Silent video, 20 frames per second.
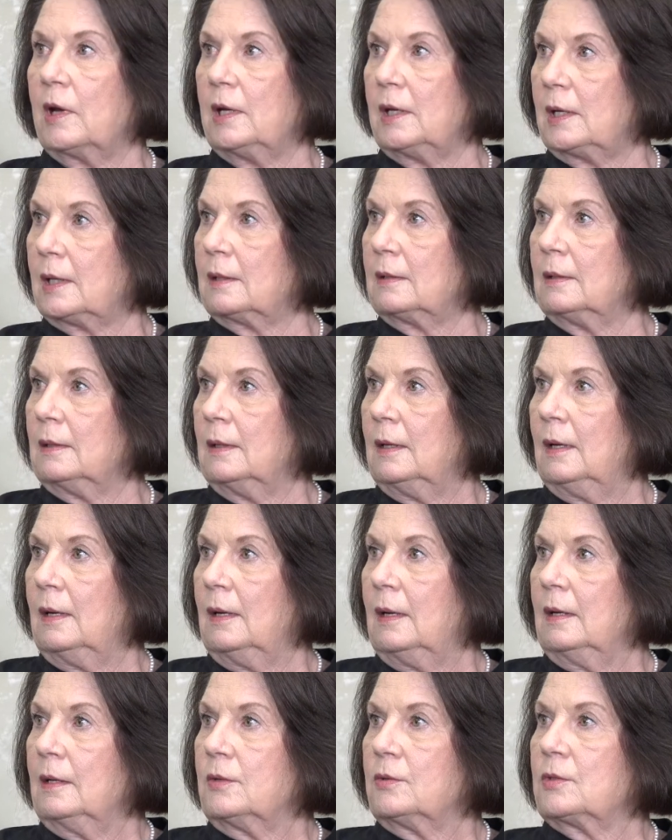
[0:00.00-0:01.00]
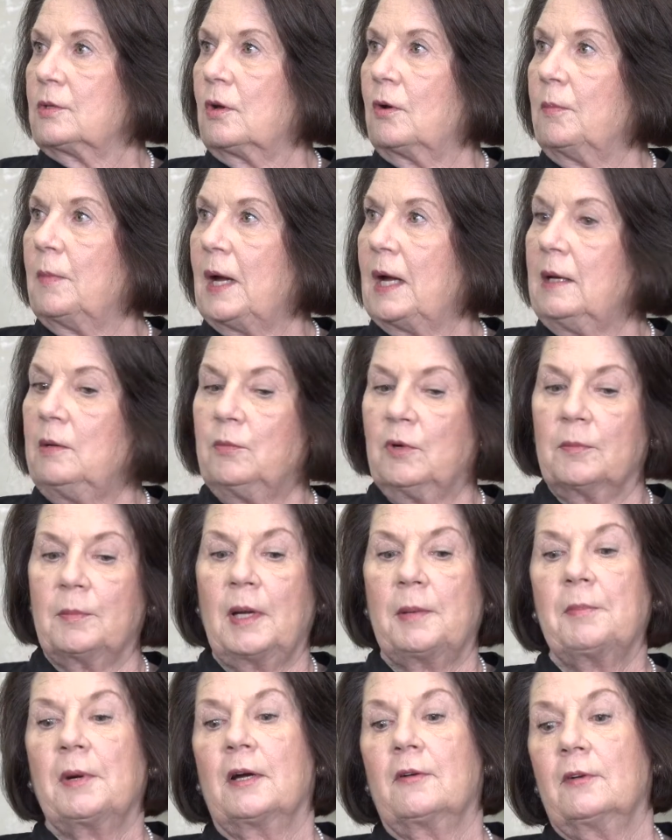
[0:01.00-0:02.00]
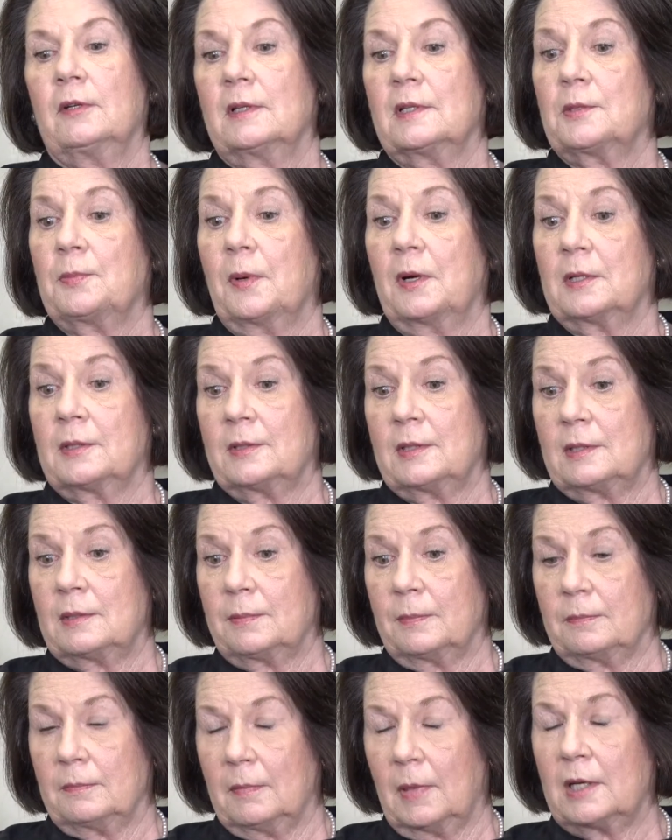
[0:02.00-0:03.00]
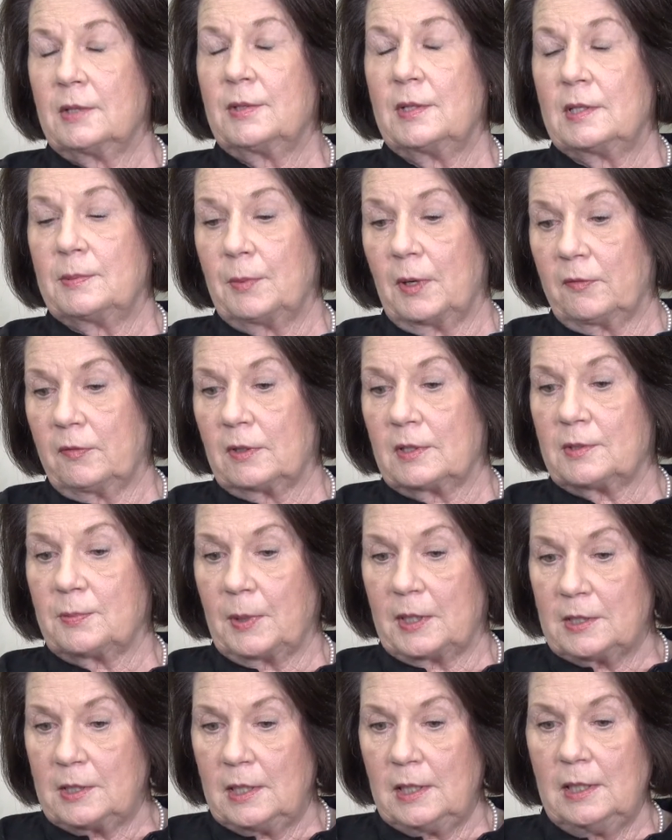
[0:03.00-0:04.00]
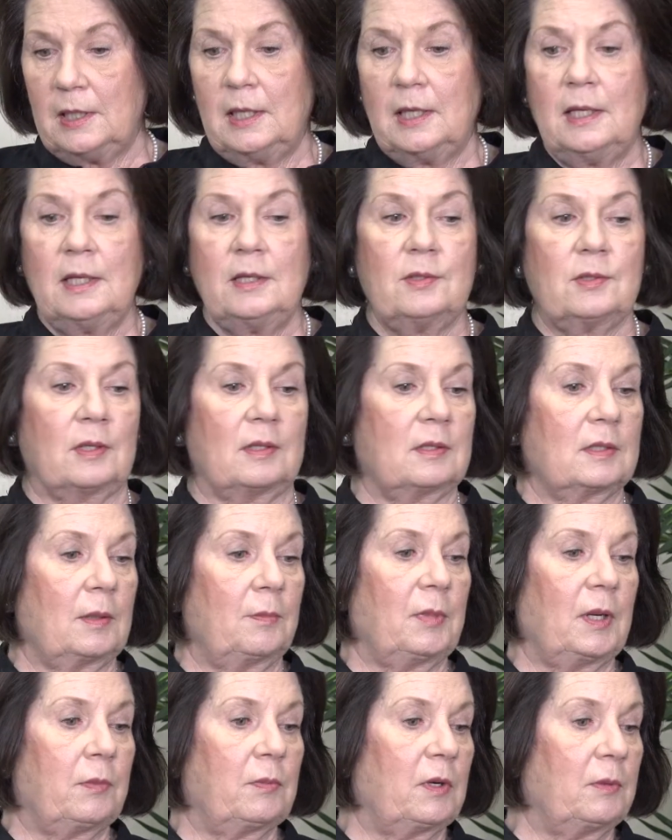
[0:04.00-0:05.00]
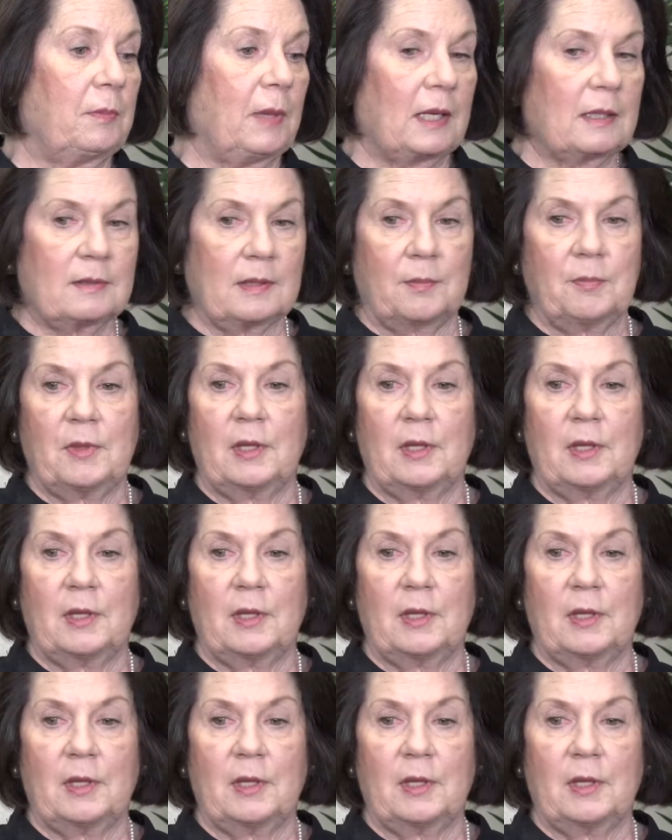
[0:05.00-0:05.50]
in. So mine were my marvelous Marcie's Marvelous Martinis, and somebody would make something